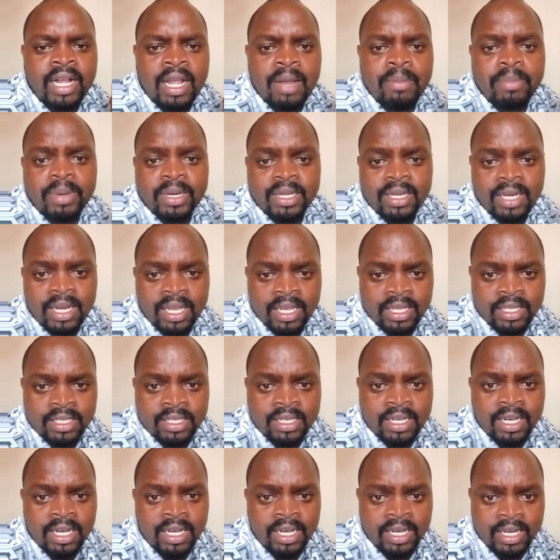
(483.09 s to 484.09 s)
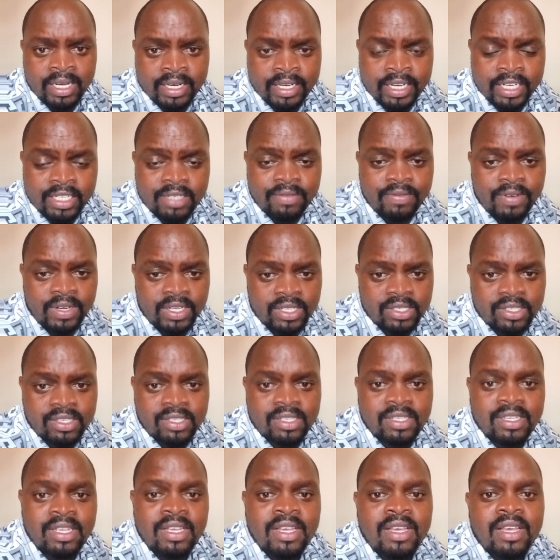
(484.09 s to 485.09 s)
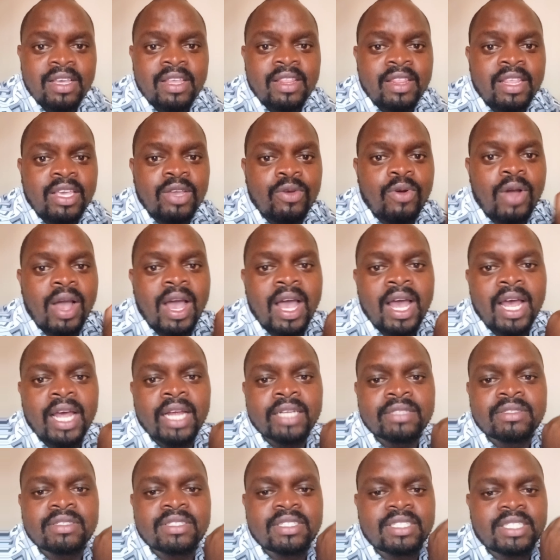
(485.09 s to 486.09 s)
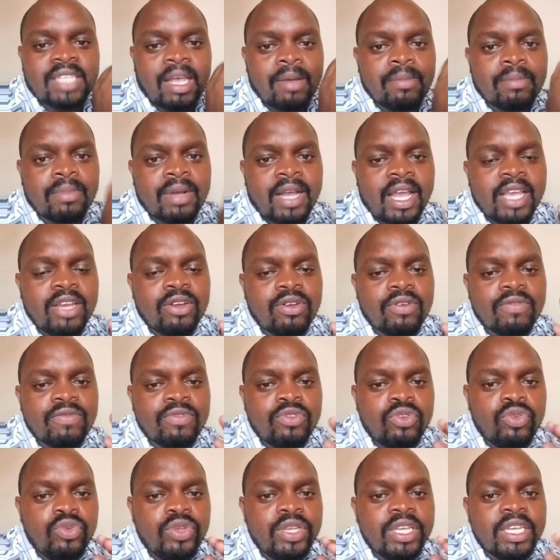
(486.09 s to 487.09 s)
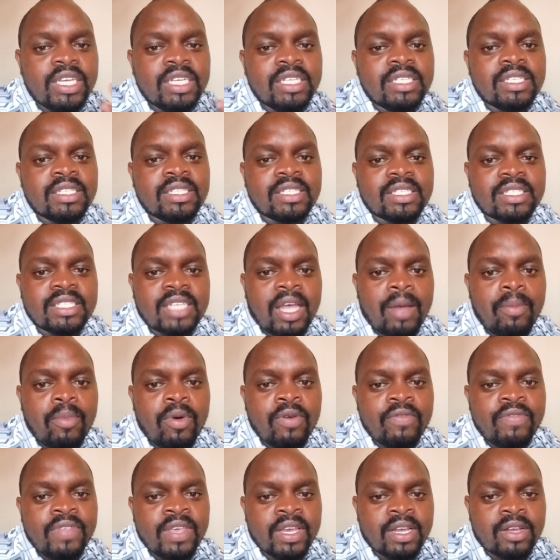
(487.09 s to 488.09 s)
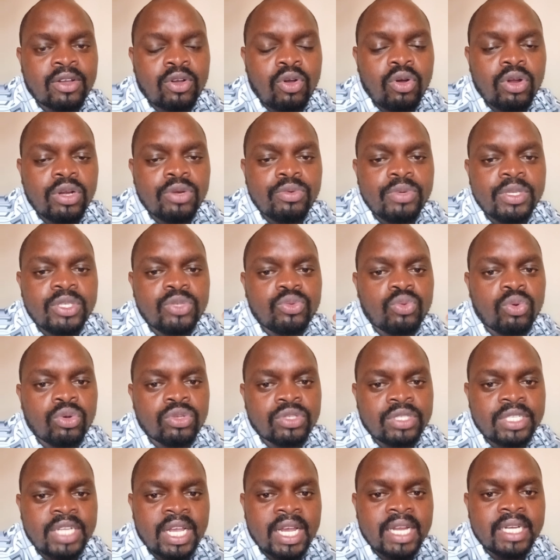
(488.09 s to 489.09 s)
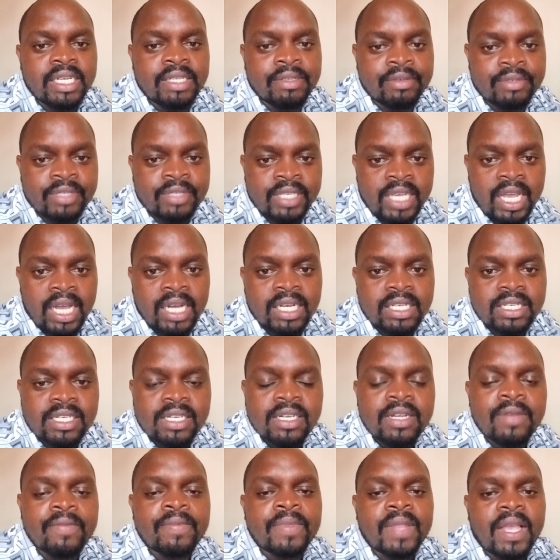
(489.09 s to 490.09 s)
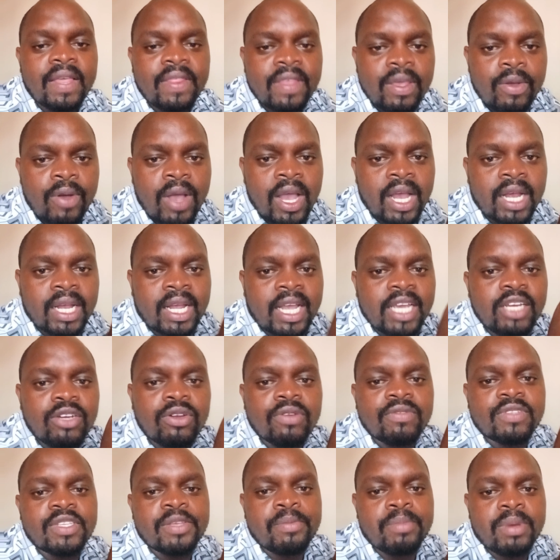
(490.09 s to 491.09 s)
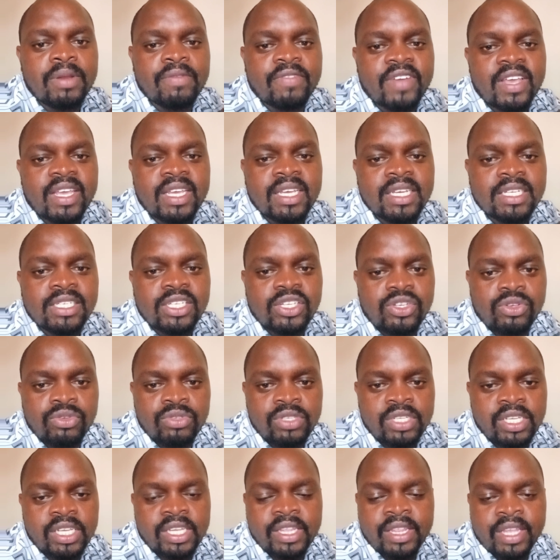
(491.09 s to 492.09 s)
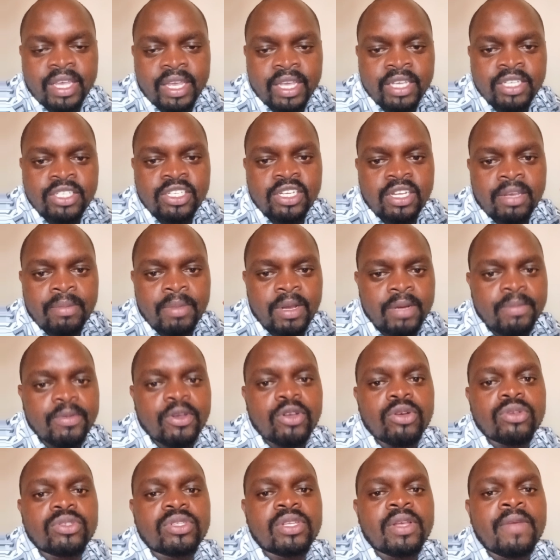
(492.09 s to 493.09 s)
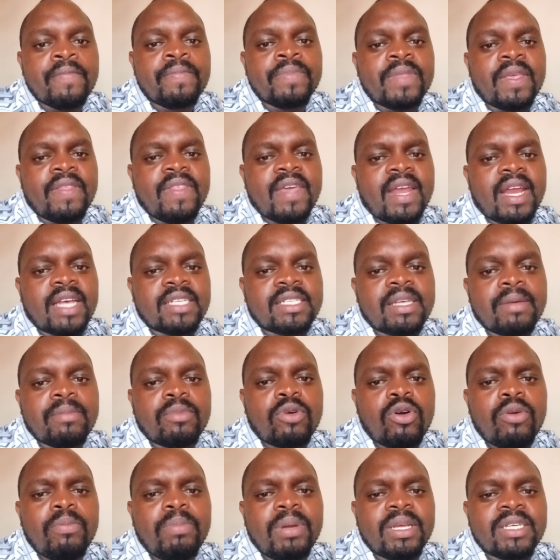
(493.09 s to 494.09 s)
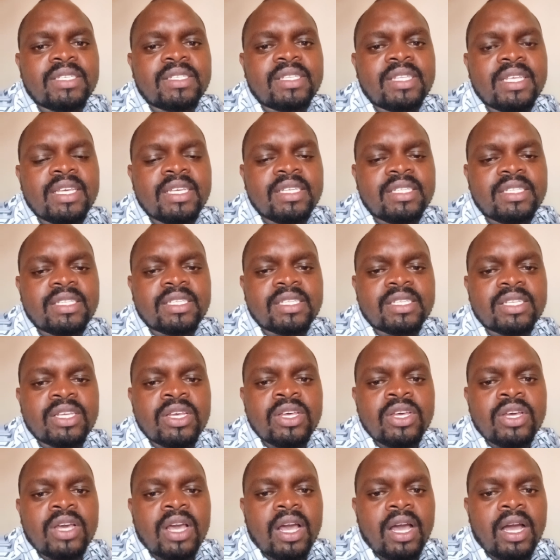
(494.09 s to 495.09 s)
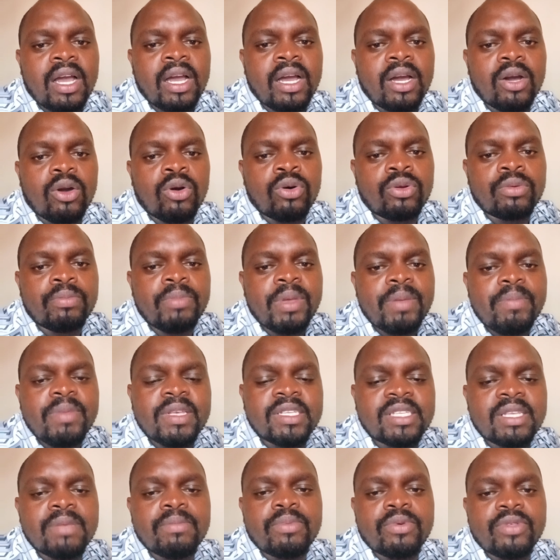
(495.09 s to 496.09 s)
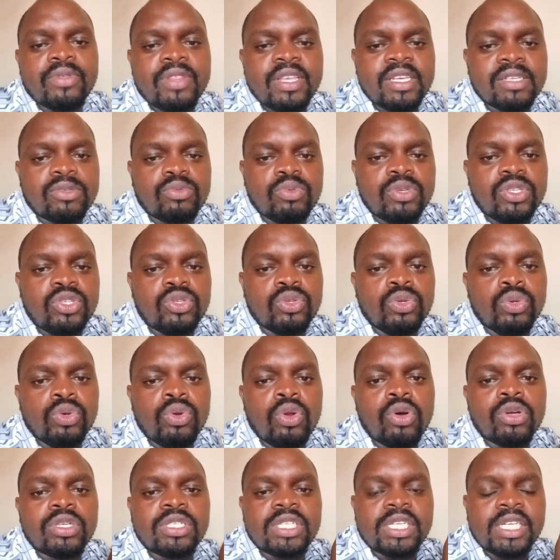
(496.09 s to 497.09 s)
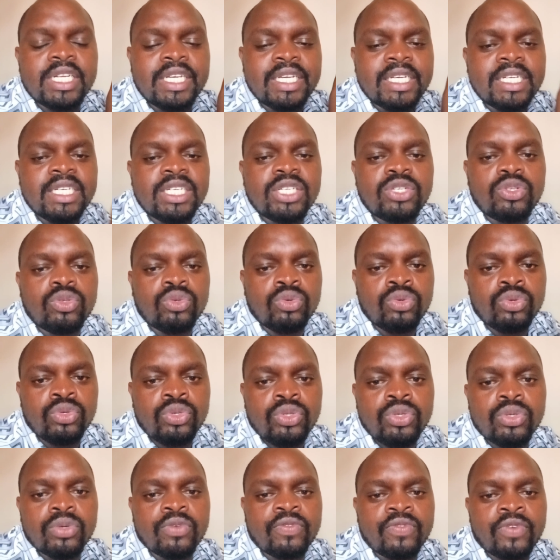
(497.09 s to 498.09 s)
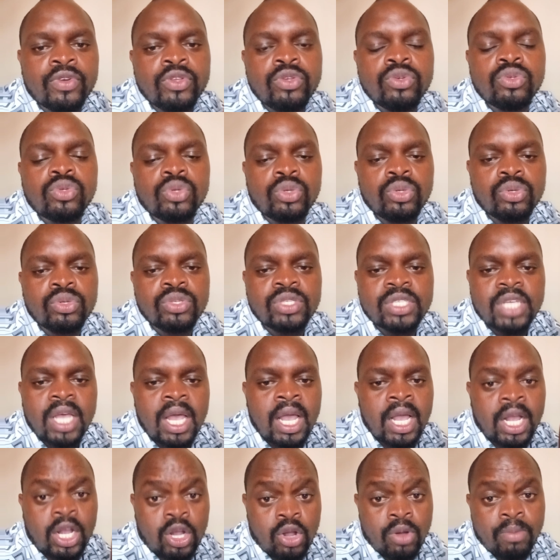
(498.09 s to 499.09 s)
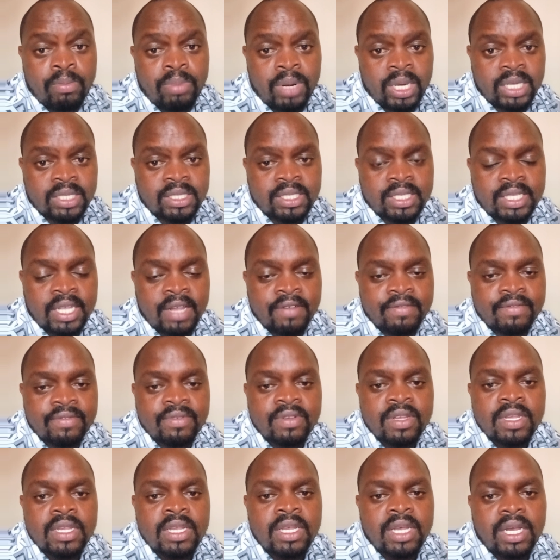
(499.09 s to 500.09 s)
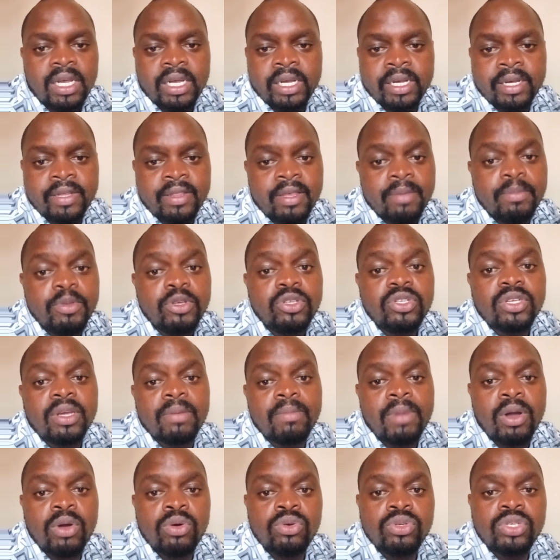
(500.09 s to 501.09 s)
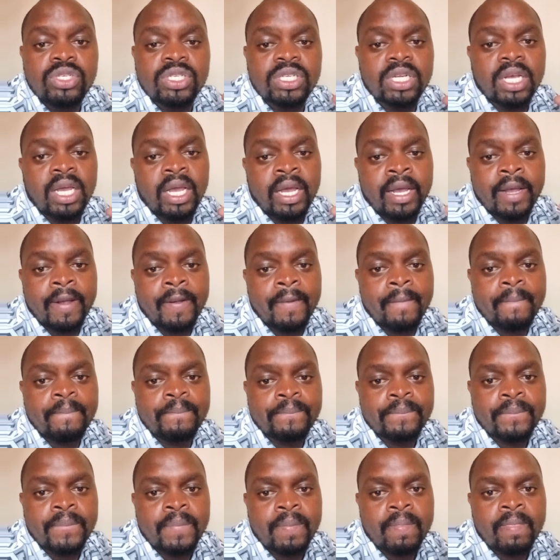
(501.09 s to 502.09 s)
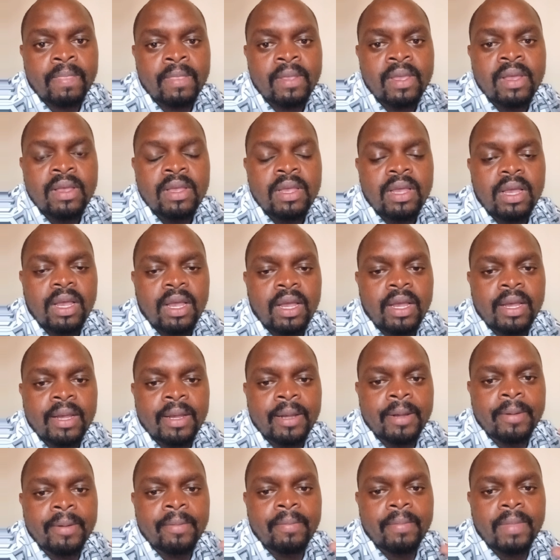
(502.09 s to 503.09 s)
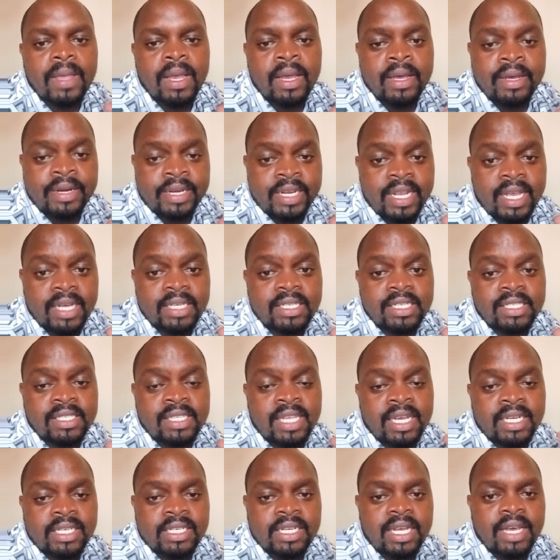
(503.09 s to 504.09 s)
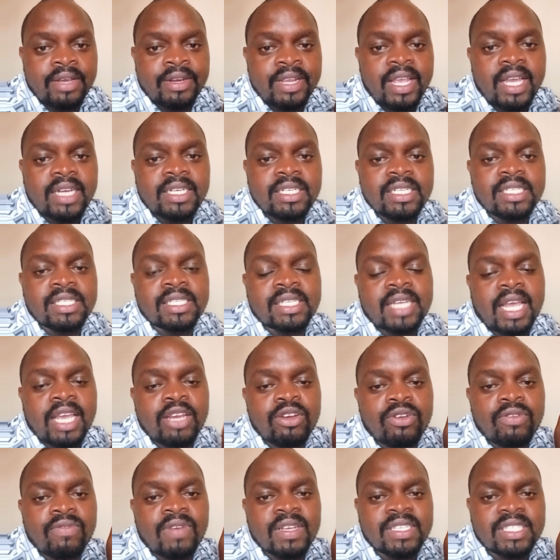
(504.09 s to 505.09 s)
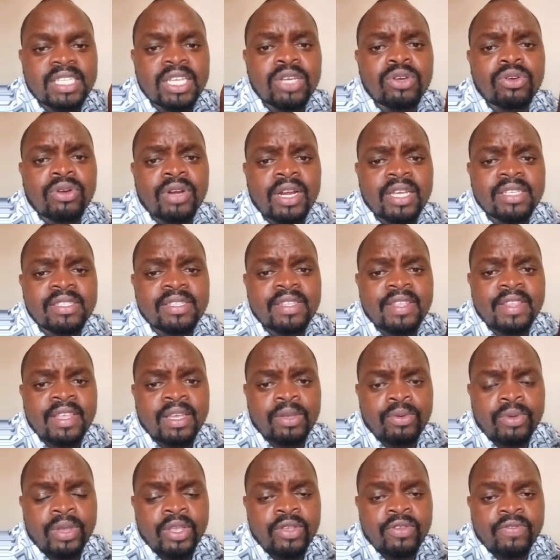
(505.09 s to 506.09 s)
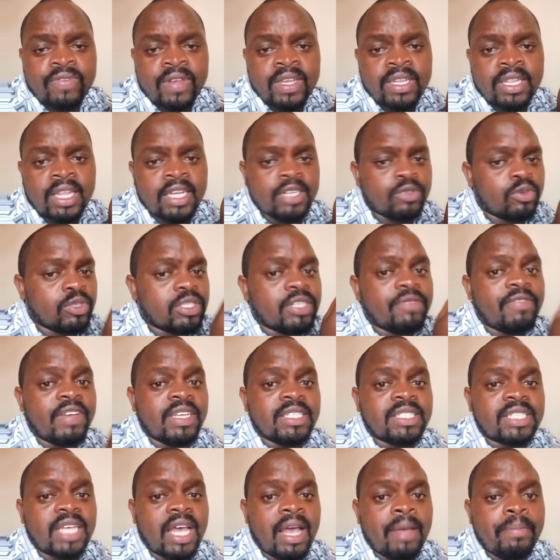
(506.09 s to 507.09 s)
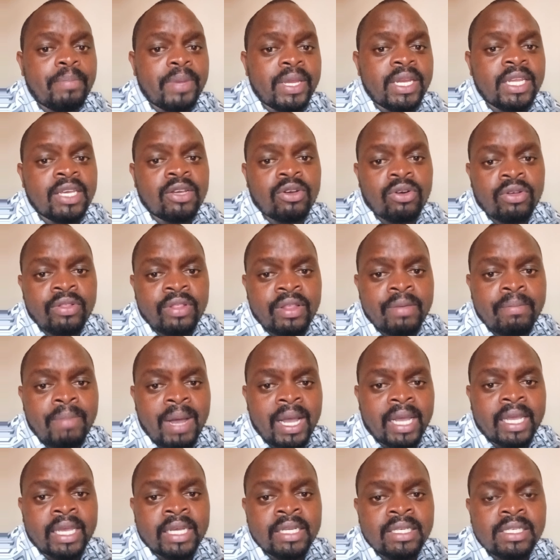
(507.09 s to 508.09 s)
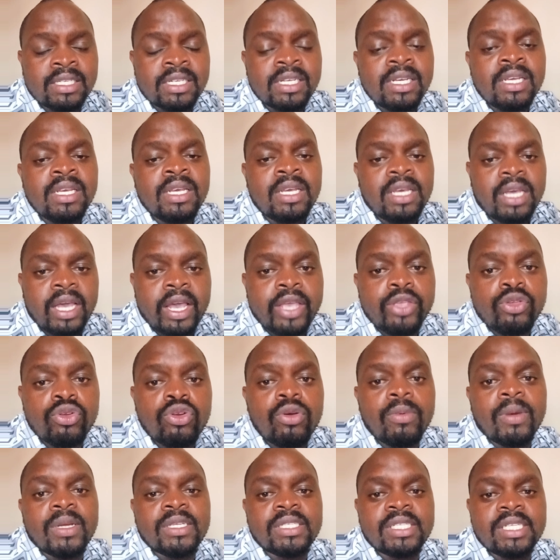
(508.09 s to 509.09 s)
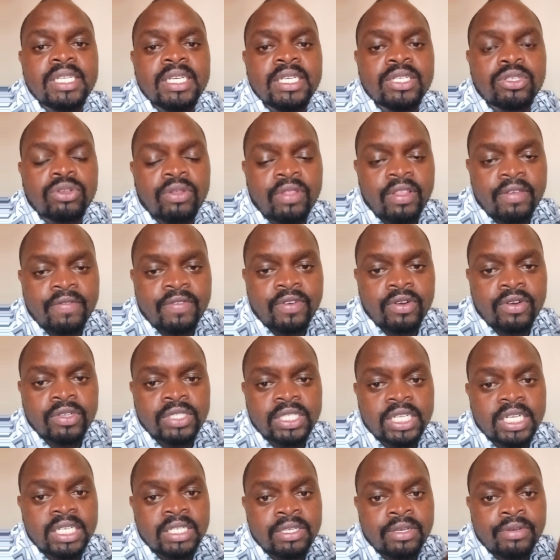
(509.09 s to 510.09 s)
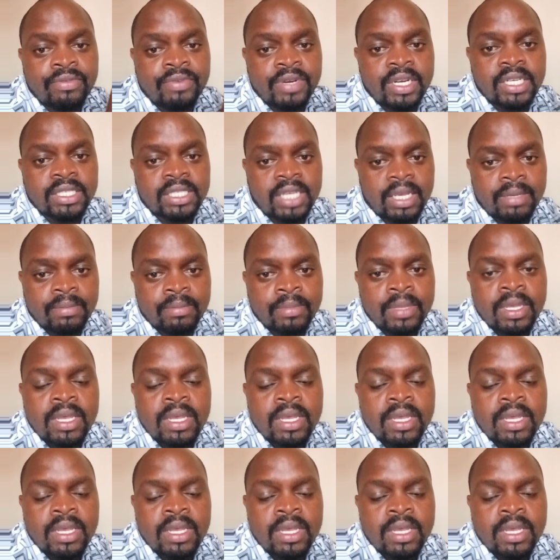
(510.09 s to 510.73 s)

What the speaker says: company like Netflix, they were some kind of doing some of the code which was done in React. They were kind of simplifying it using the HTML, because there are some complex things or maybe simple things which do not need to for you to use complex stuff. The beauty about React is that React is kind of a synchronized thing, where you find that whatever is happening on the back end, you normally see it on the front end in real time.